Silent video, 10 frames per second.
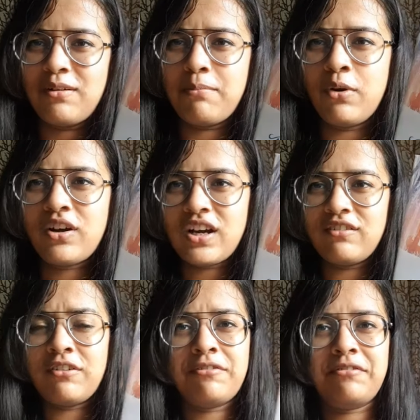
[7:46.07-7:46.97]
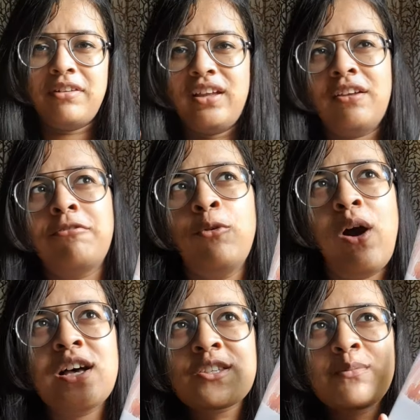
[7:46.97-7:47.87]
book if like if you
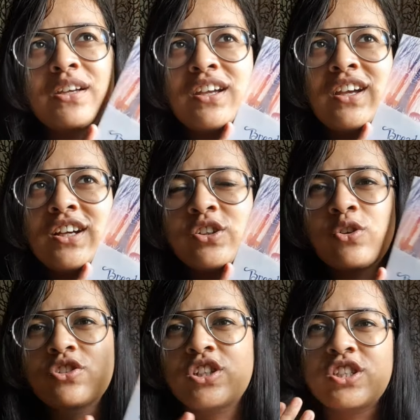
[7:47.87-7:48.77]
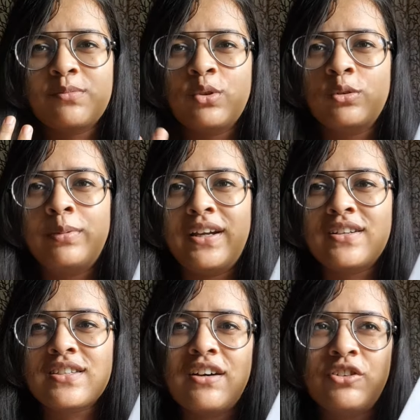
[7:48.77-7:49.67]
ask me don't judge a book by
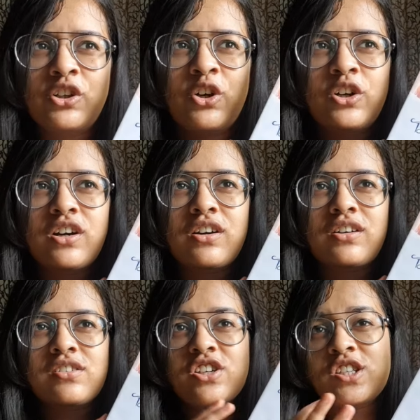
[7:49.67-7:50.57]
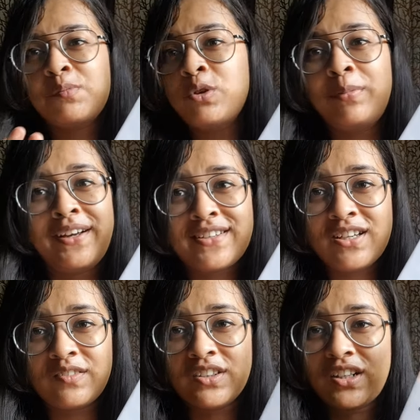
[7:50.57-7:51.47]
its cover or judge a book by its
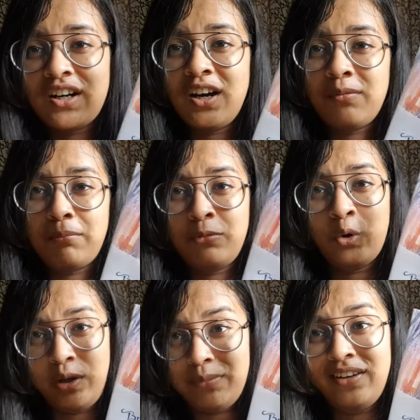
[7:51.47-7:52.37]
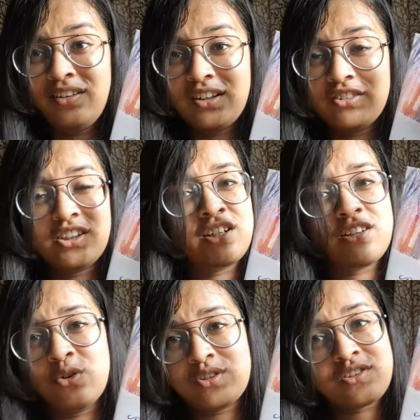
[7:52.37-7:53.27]
cover going by the cover it
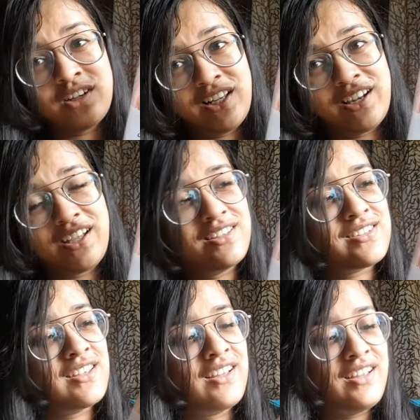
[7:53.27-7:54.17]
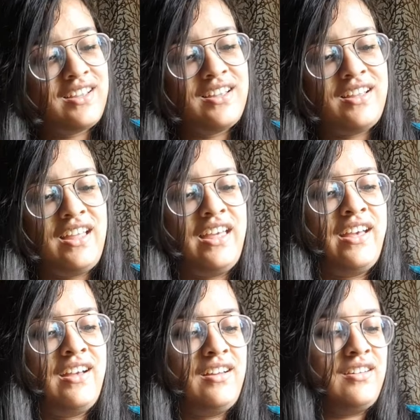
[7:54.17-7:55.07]
looks really nice
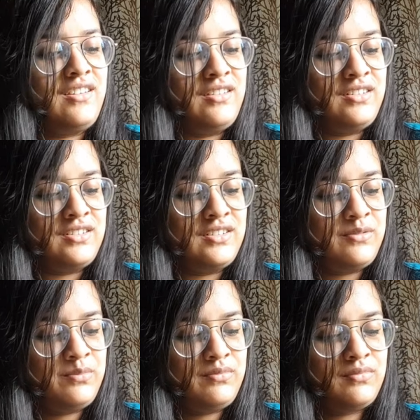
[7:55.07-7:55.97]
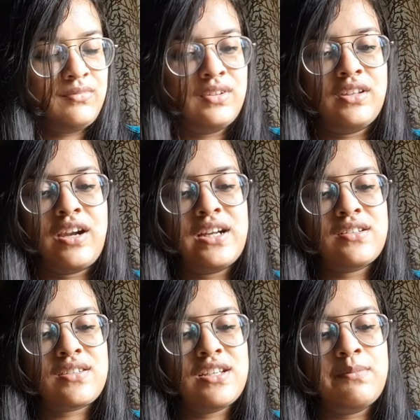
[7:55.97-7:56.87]
and uh, the
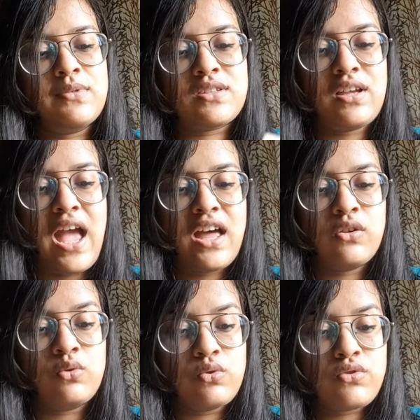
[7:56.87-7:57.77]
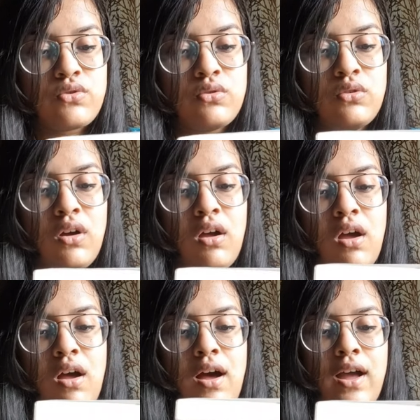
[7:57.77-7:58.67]
writer's name is Anne Ursu
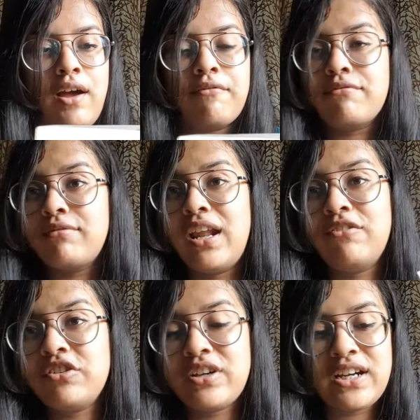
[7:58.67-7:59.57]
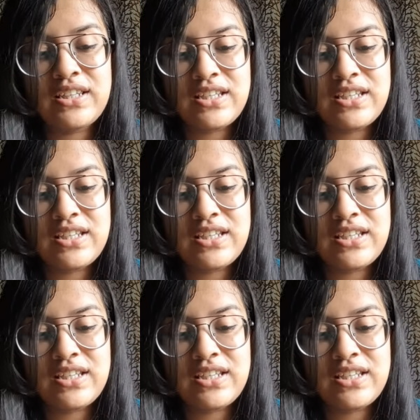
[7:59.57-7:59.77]
I have never read